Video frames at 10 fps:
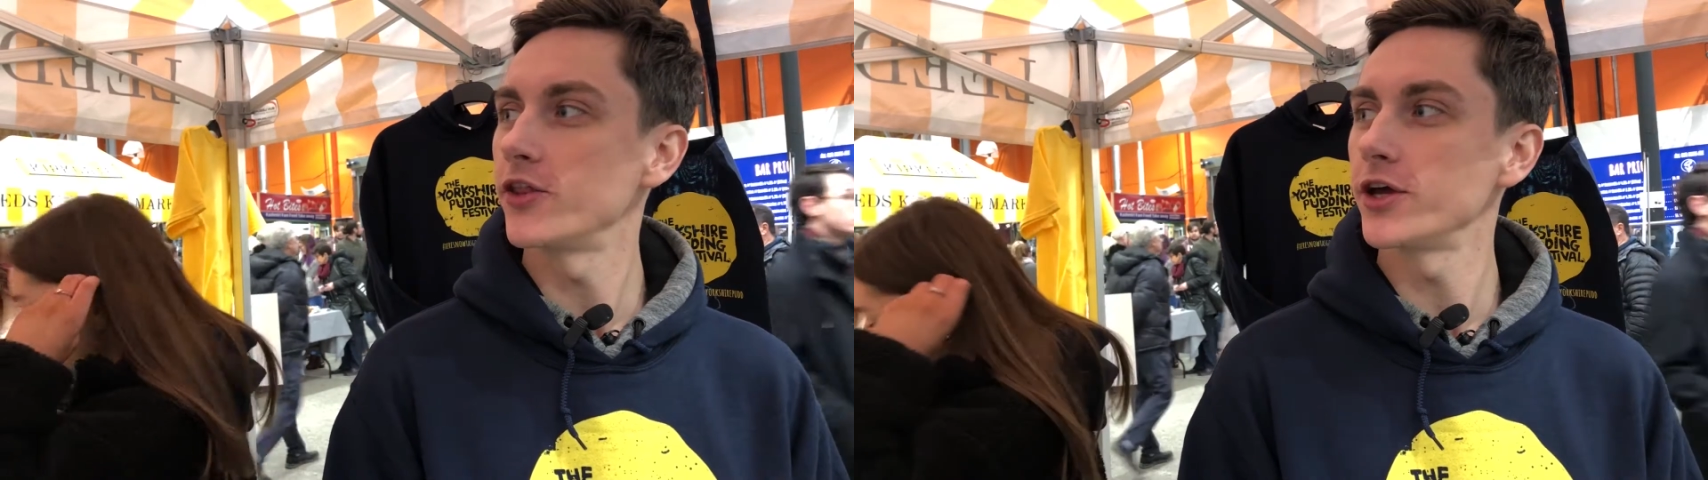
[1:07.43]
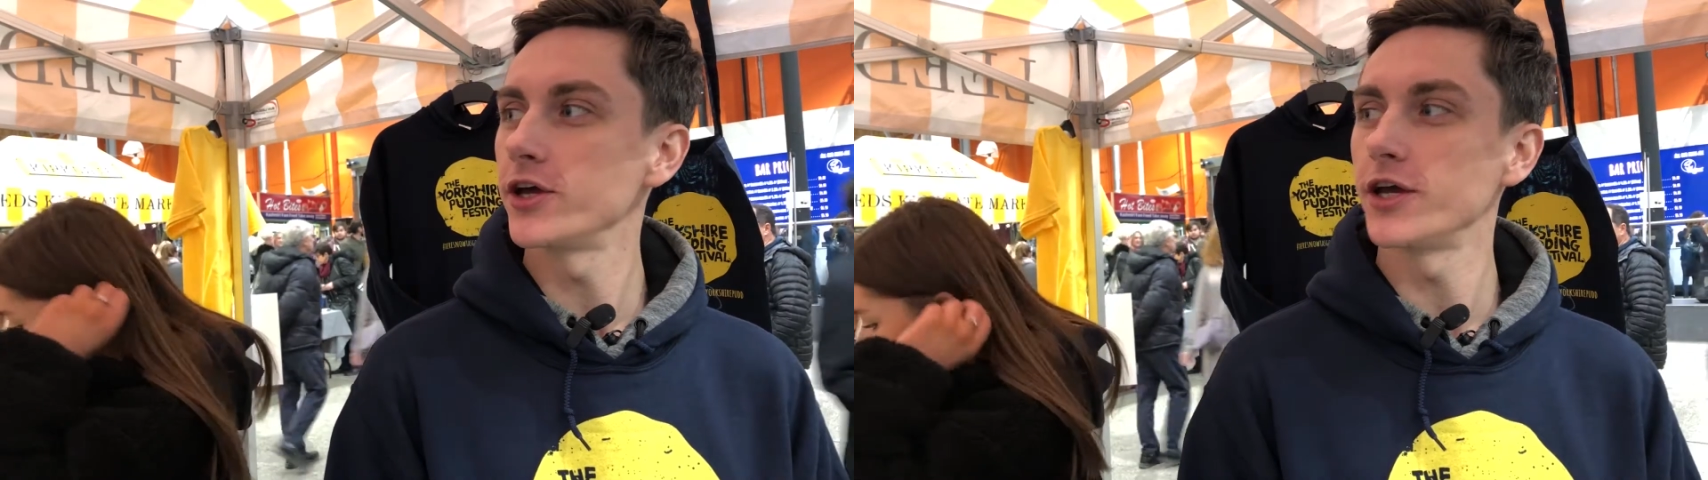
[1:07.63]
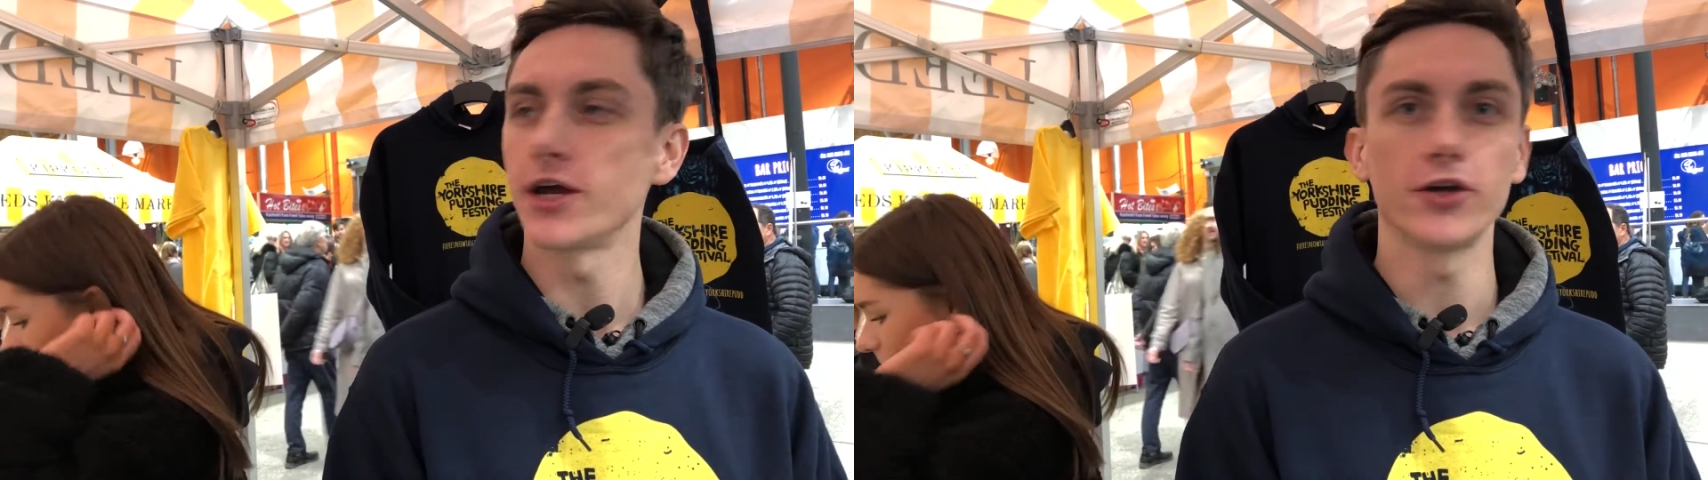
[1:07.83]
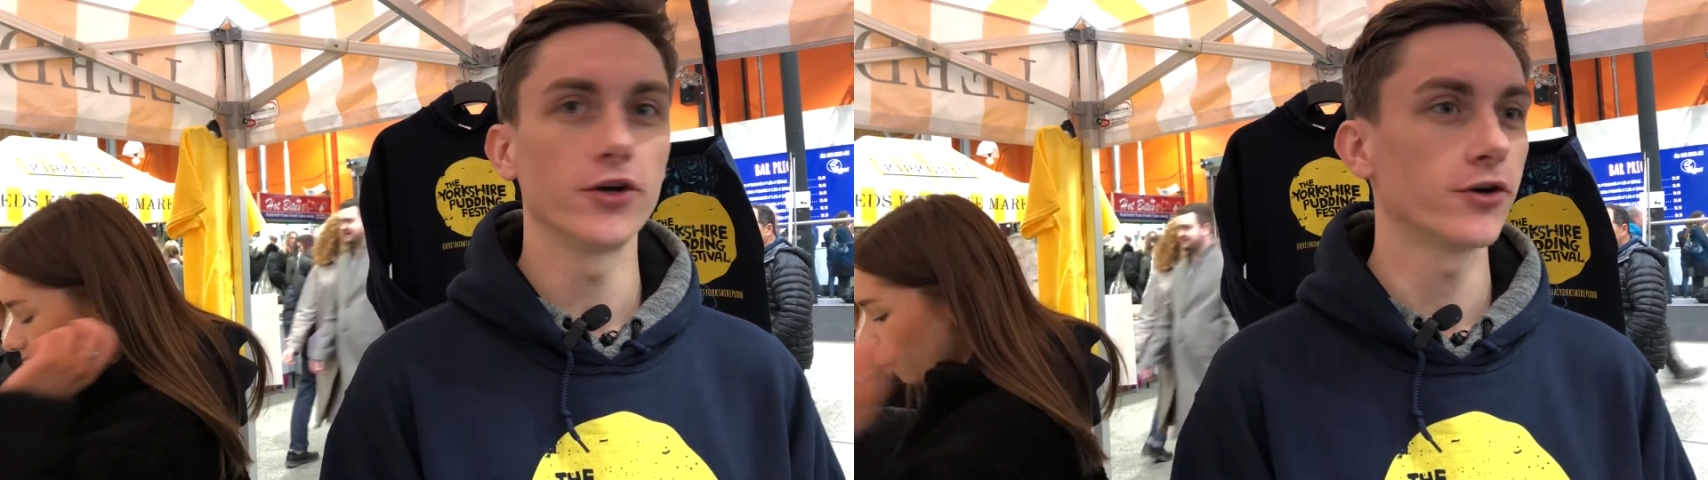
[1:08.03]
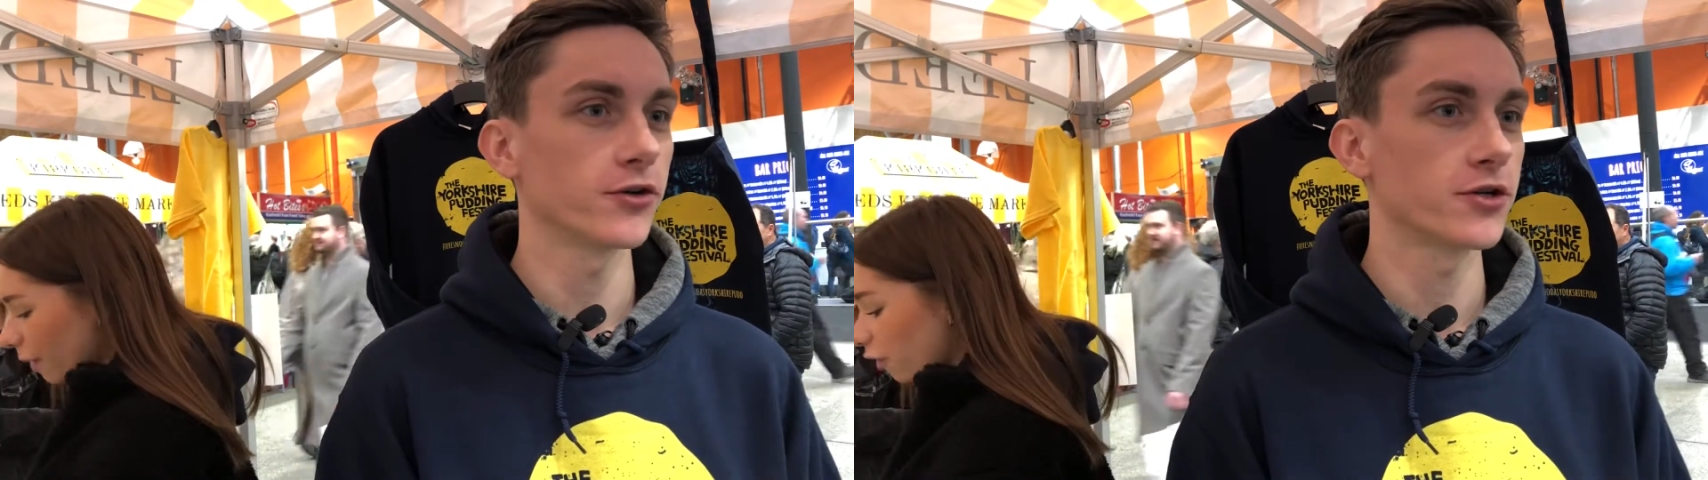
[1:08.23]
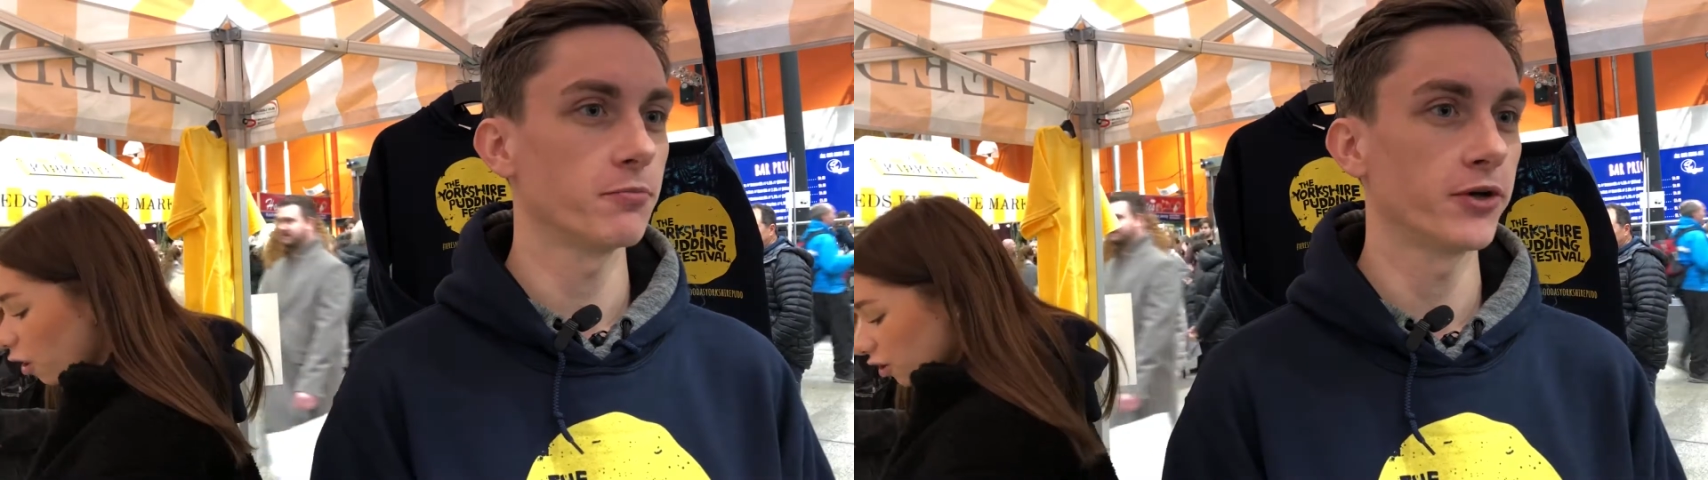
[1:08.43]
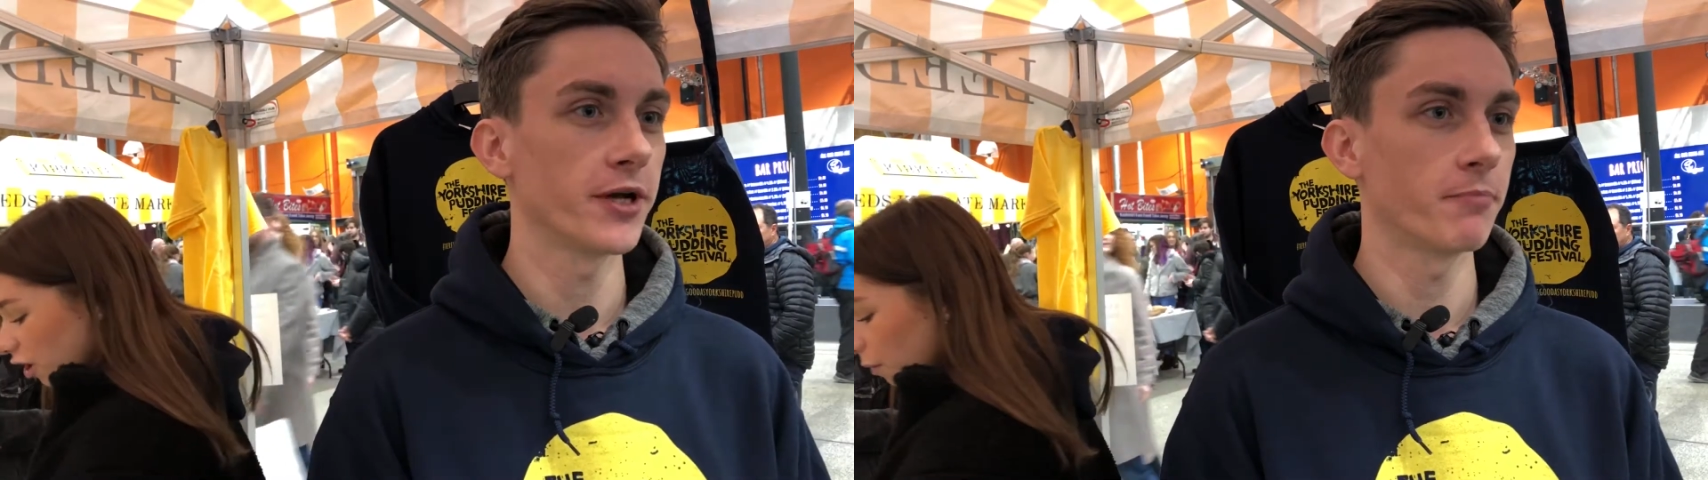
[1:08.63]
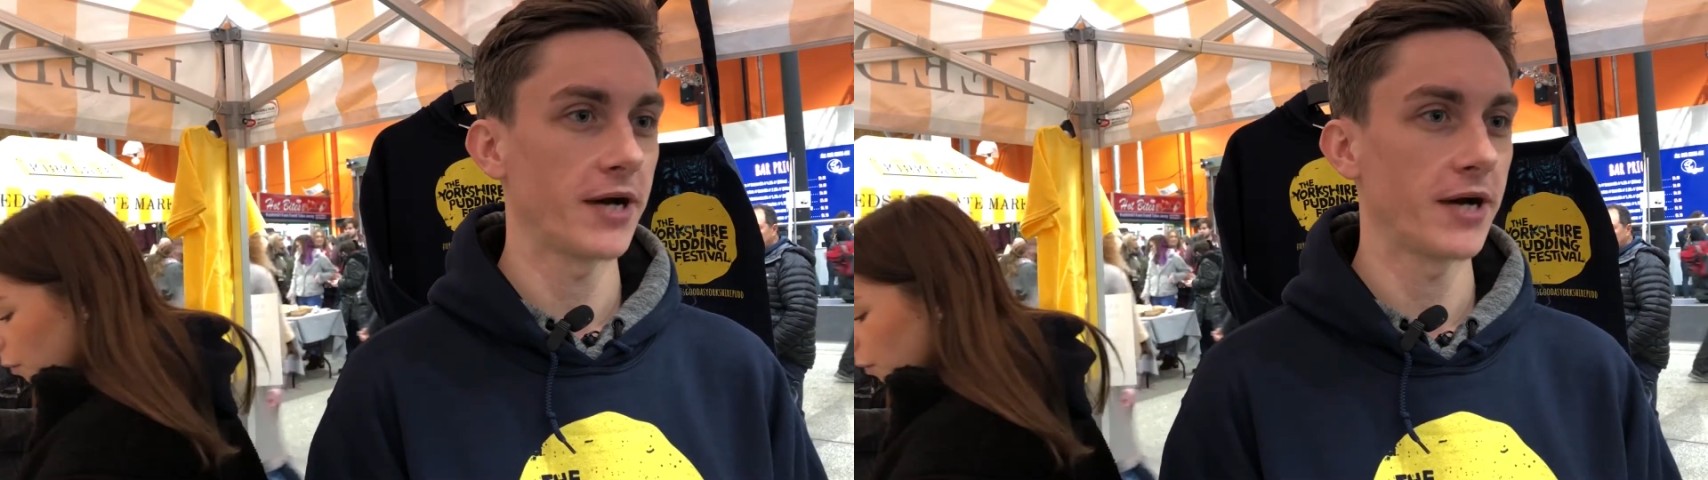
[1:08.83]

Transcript: the Yorkshire Pudding